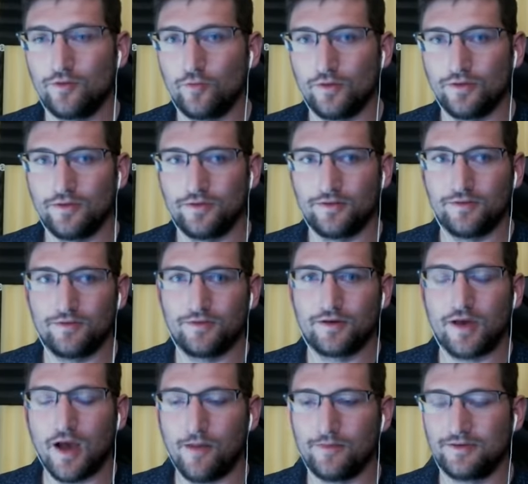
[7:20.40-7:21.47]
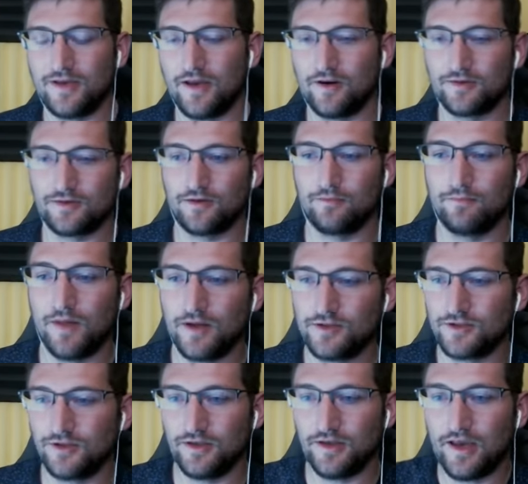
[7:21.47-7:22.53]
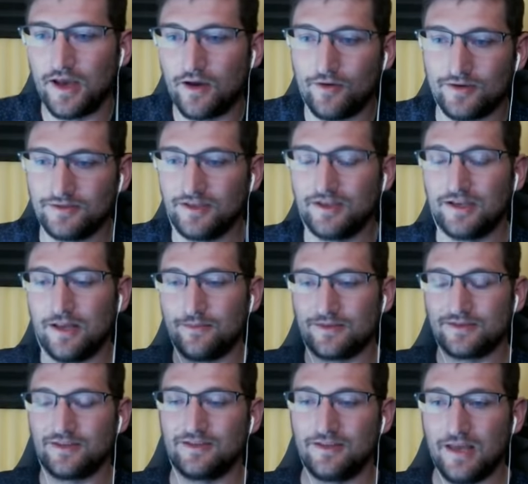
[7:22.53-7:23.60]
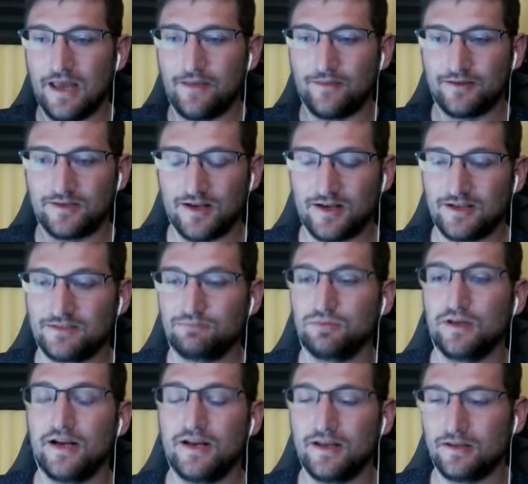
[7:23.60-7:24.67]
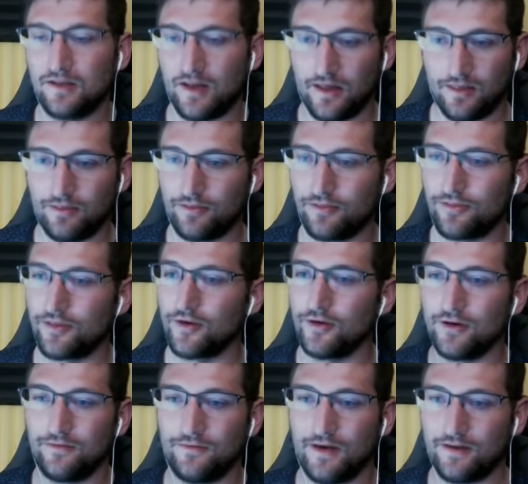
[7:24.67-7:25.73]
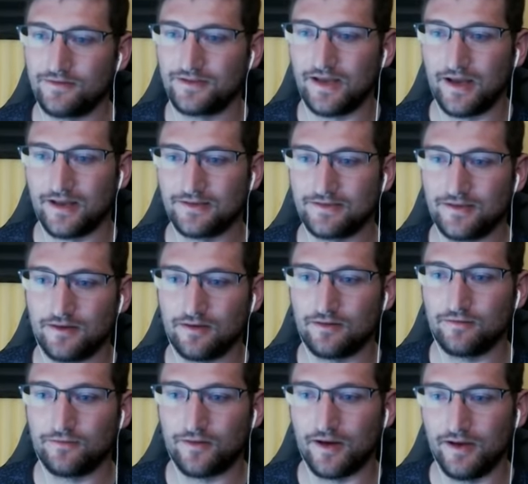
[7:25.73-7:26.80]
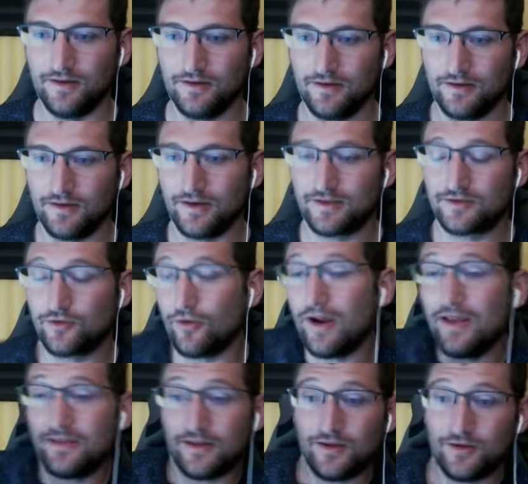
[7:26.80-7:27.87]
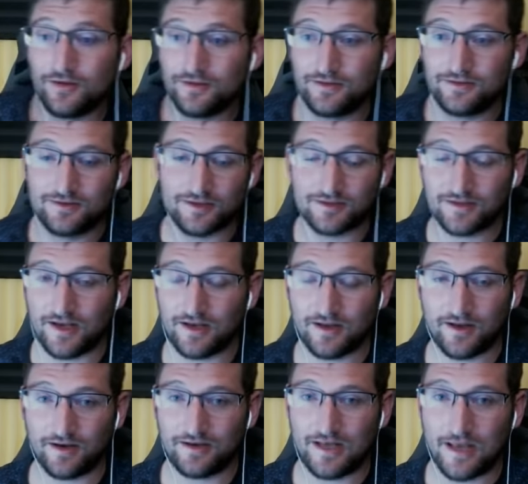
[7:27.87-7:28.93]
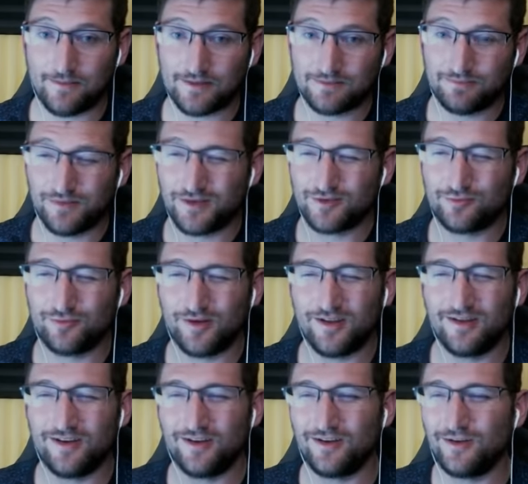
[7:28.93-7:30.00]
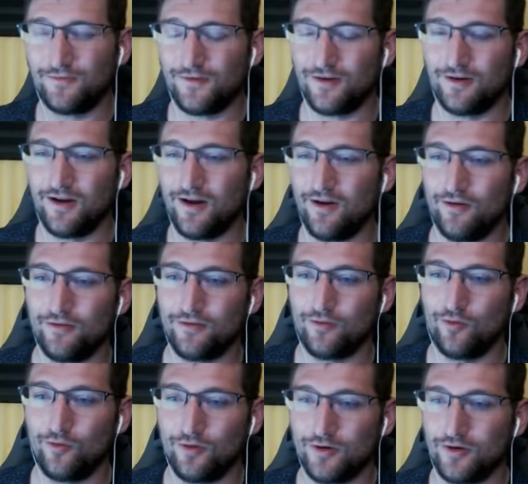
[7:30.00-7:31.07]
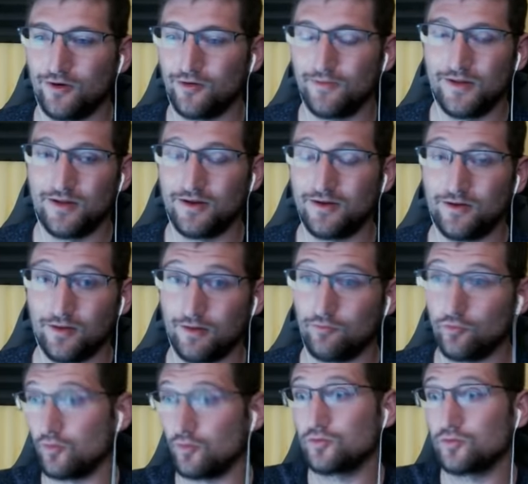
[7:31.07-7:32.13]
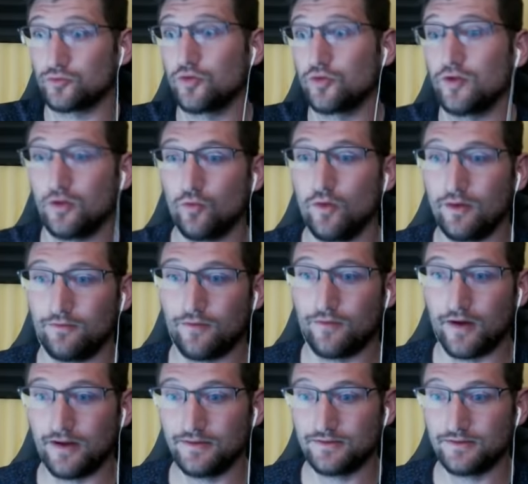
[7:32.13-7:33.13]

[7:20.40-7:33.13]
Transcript: when the commentators are mentioning how his nickname is the damage and he's bleeding like 35 seconds into the fight. It's great that you can sustain a lot of damage, but it's really not good for your health or your ability to truly win well, fights.